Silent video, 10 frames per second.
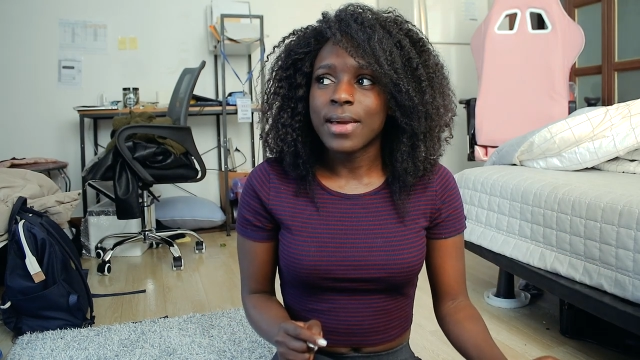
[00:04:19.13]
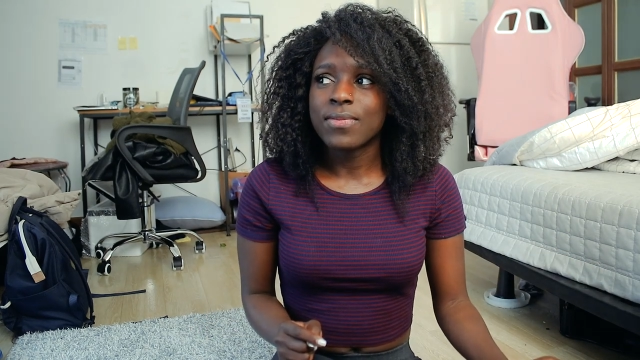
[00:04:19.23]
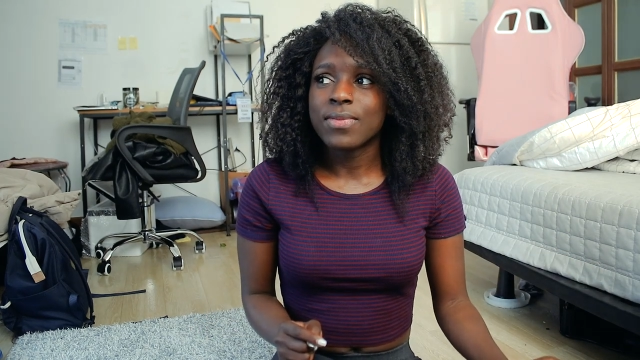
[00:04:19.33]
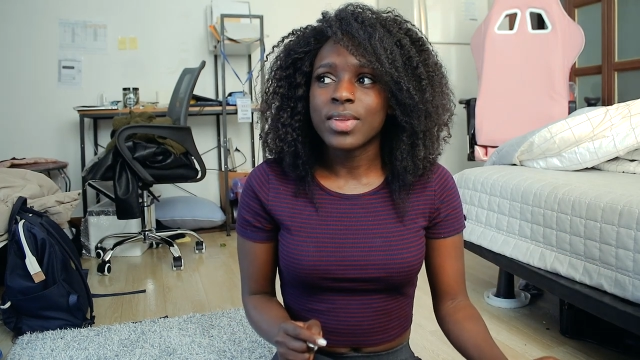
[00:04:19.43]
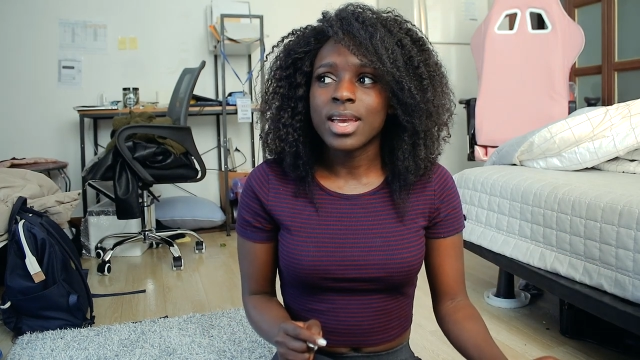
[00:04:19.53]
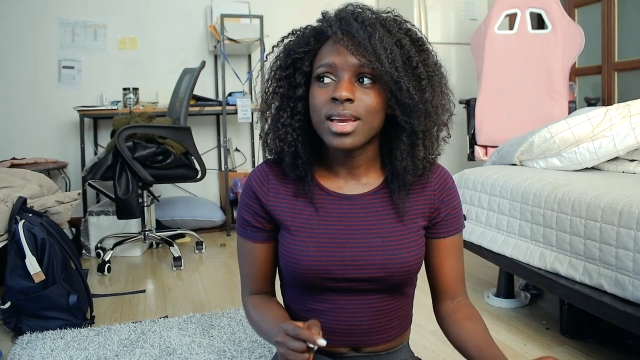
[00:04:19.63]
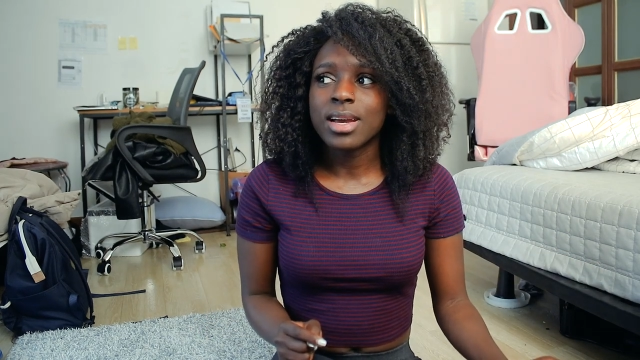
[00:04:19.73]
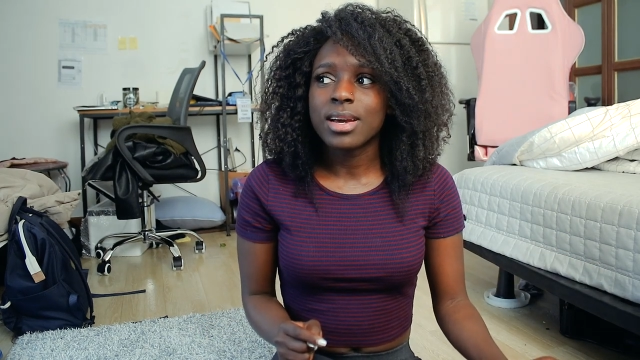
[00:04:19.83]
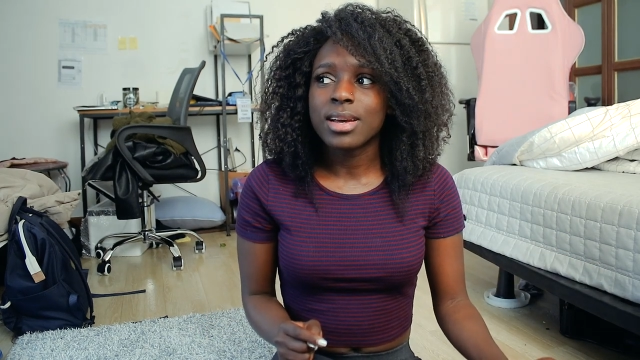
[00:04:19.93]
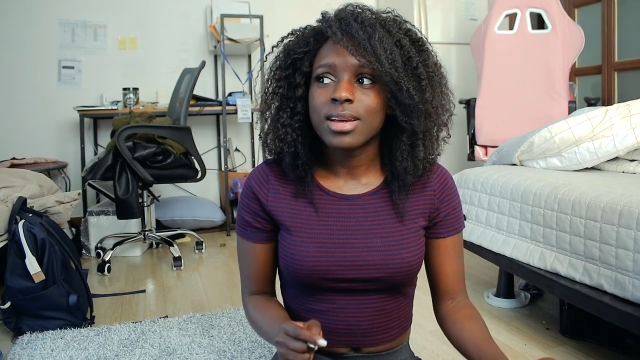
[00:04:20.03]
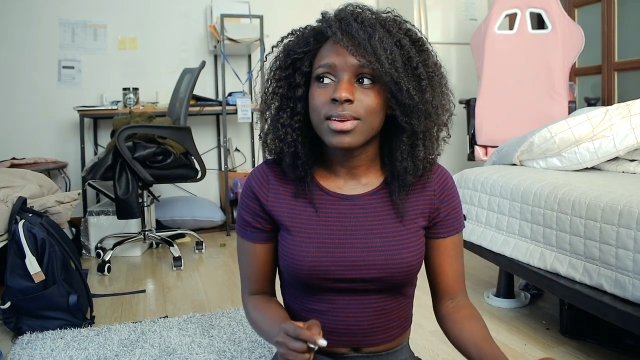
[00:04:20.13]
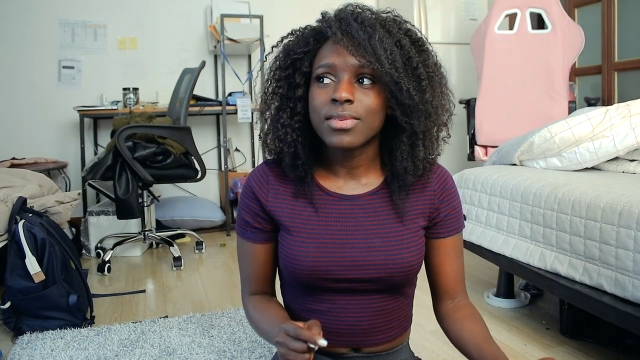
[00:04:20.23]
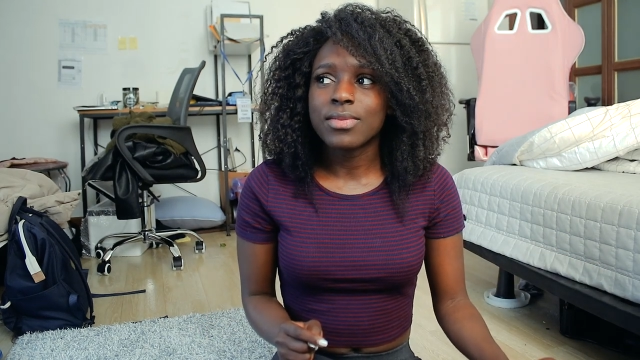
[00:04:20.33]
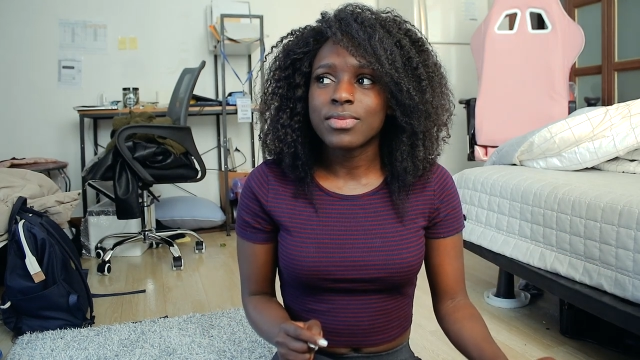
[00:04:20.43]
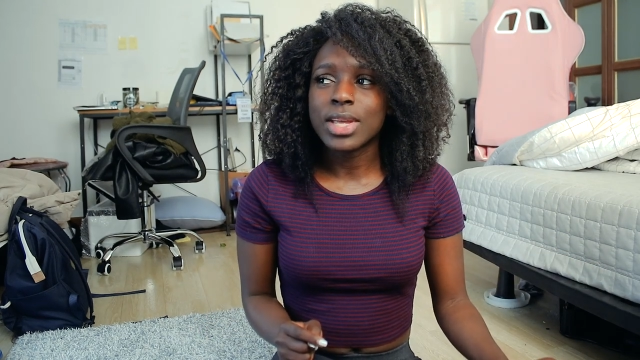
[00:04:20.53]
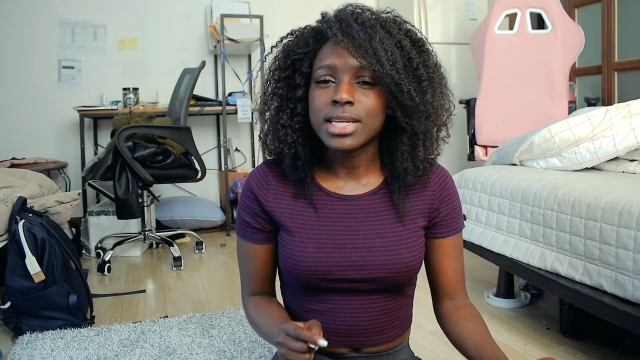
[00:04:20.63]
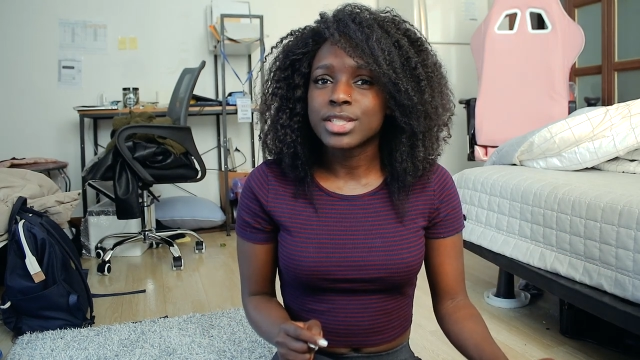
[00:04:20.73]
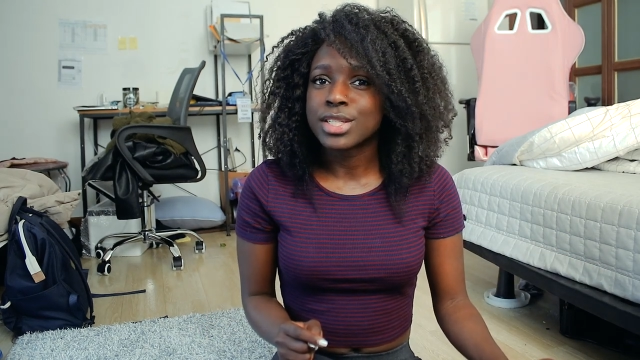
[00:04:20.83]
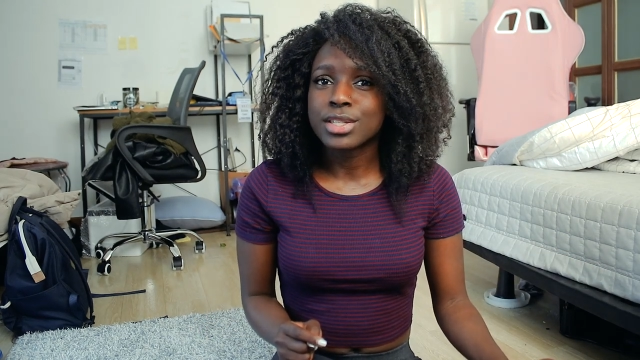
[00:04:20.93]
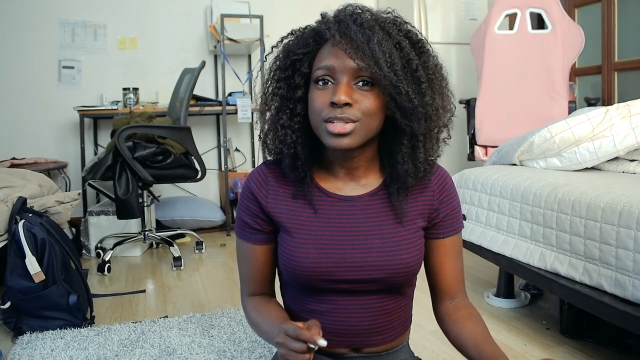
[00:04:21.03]
I think they
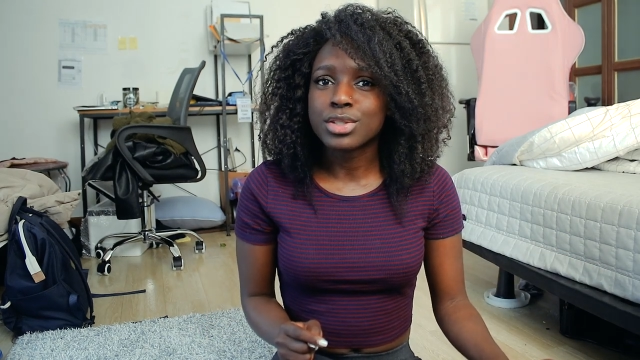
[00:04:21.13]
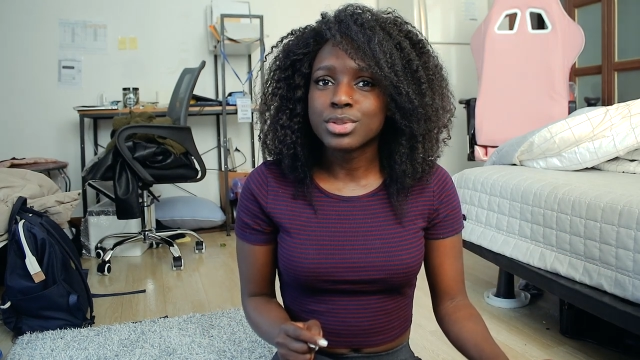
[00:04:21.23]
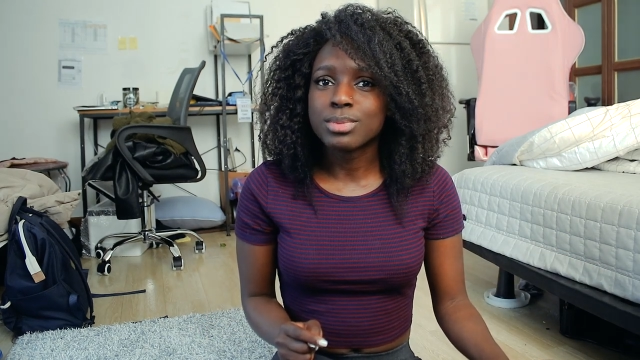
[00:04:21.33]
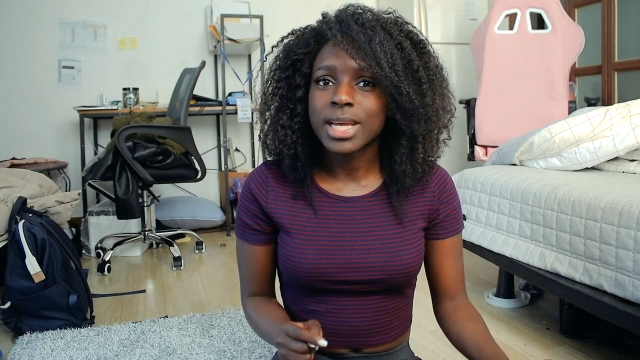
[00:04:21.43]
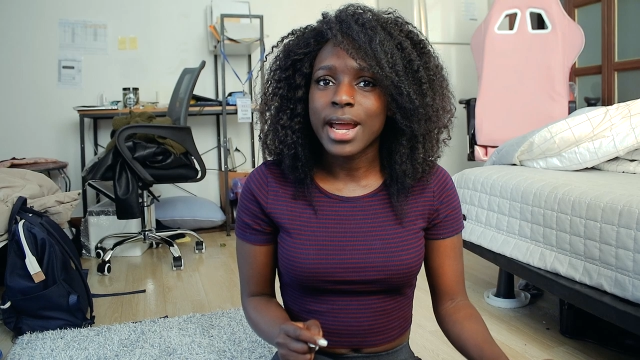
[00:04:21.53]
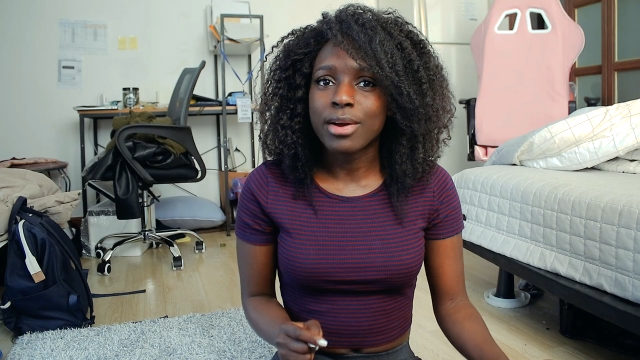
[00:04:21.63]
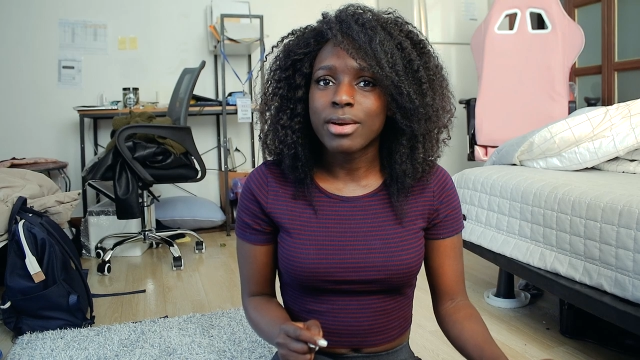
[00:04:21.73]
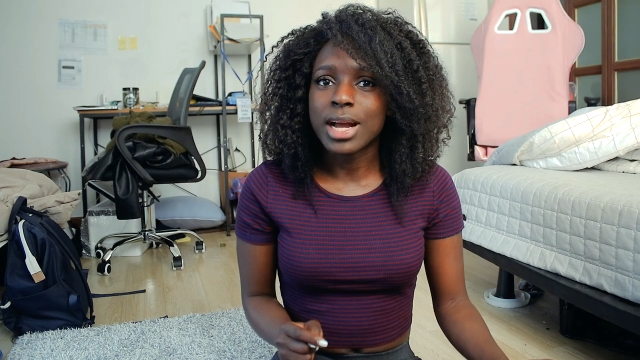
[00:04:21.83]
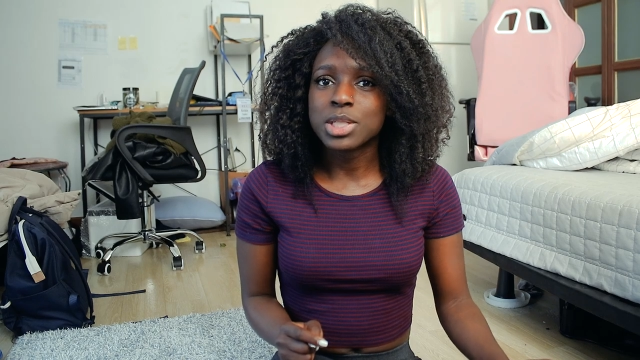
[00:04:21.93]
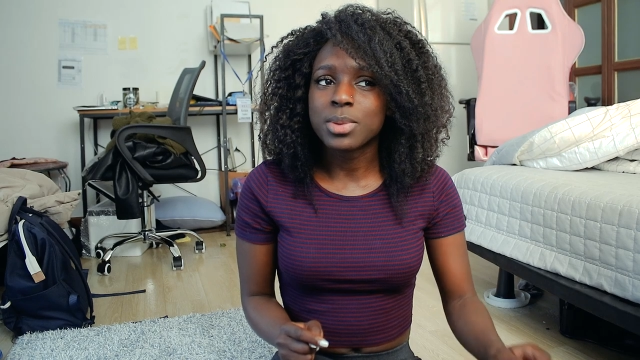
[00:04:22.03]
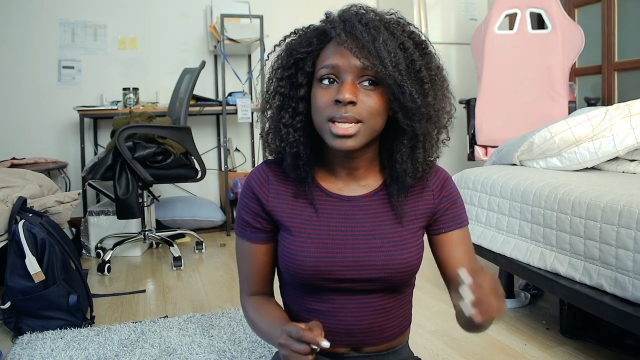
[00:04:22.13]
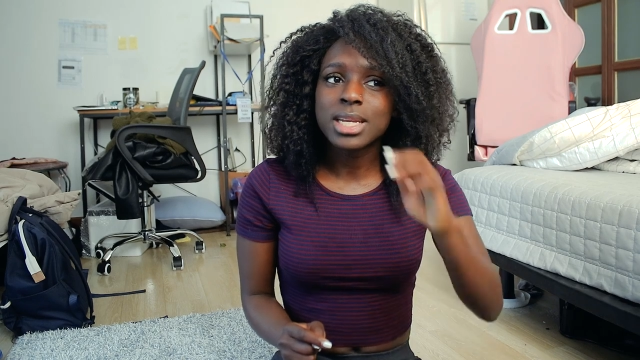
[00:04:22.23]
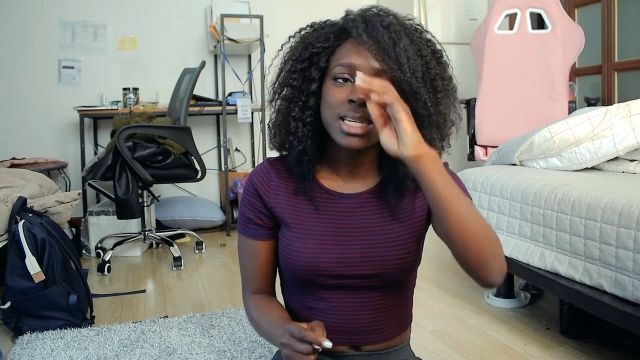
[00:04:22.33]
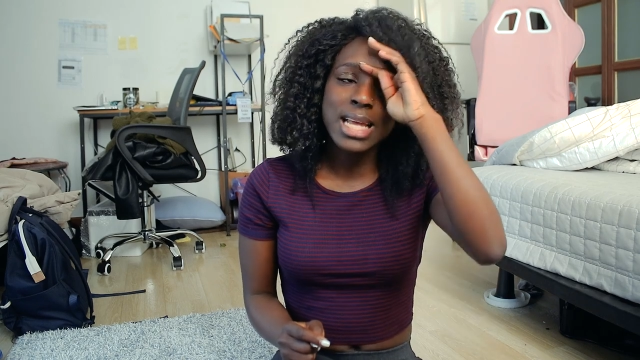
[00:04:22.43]
just assumed that I graduated,